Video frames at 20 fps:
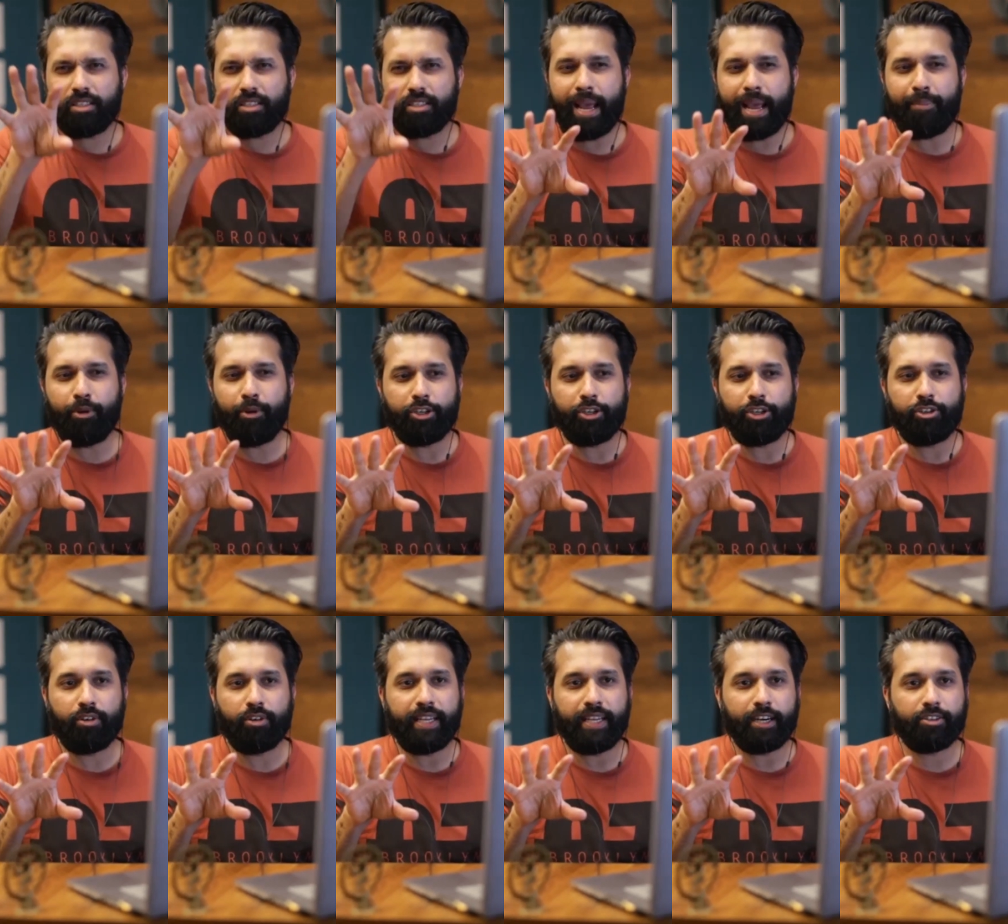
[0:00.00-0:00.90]
tabulation
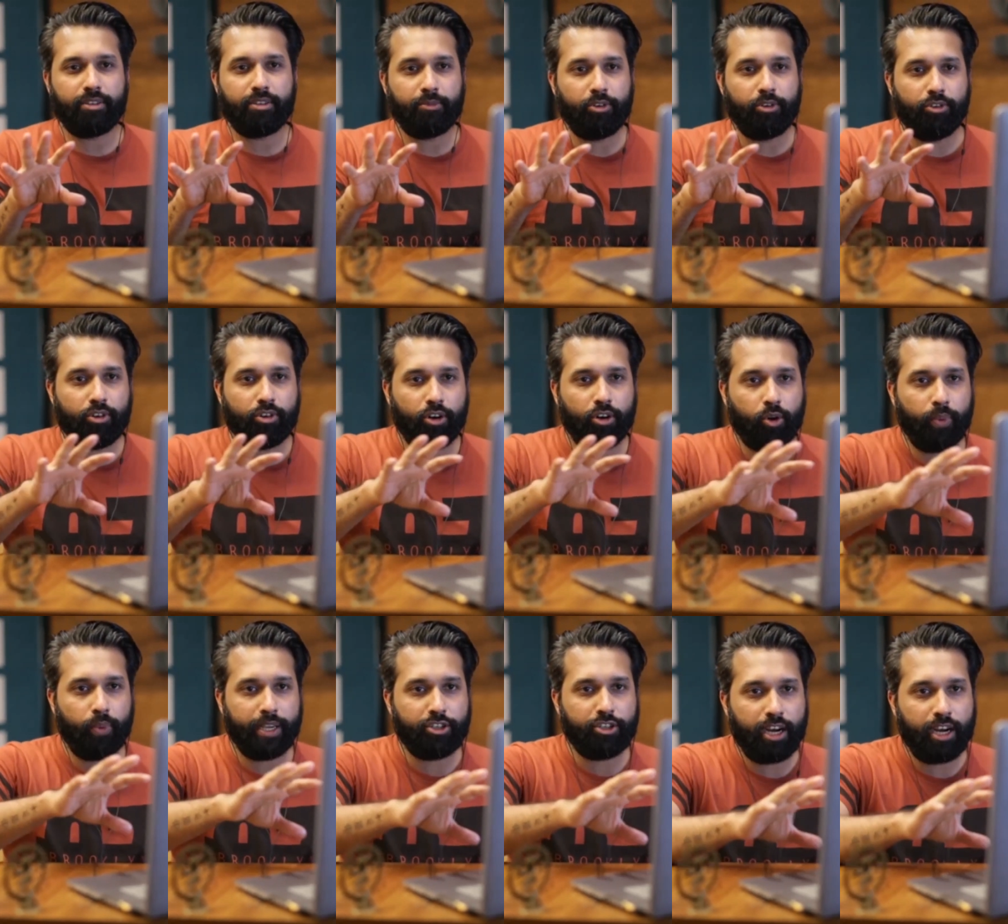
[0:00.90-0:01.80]
of that. So I'm going to draw a
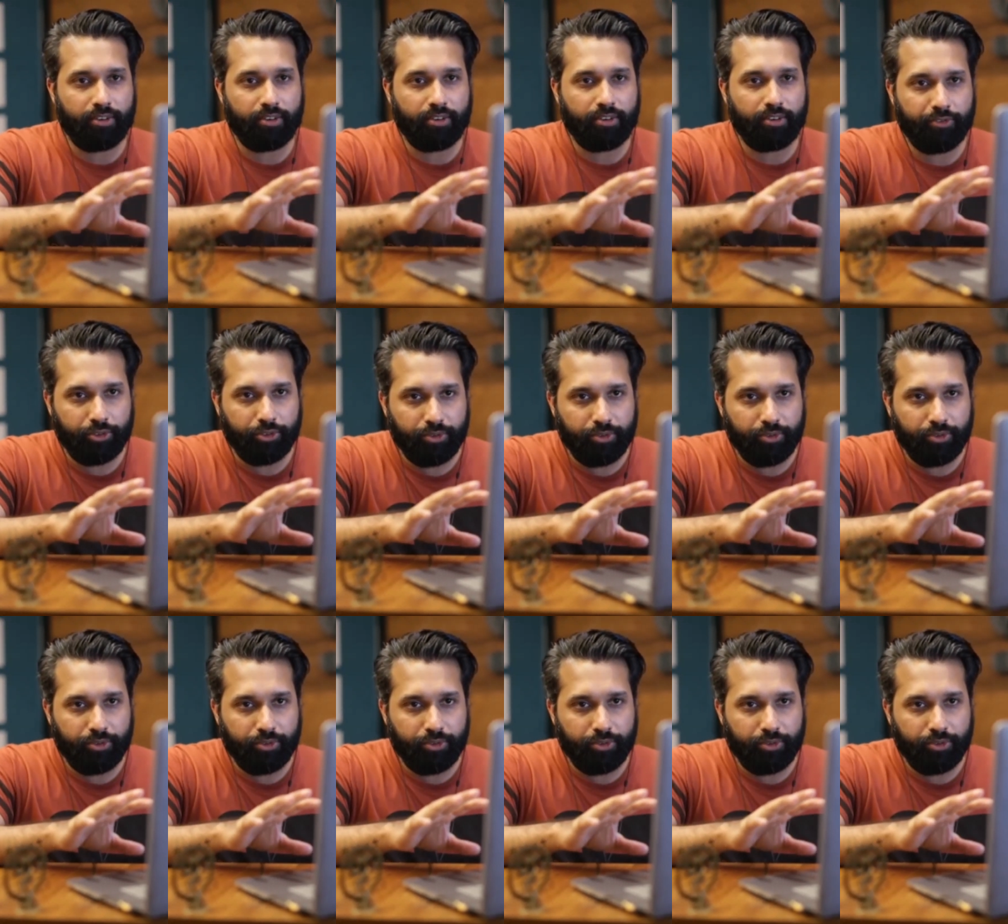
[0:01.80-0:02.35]
quick chart for you.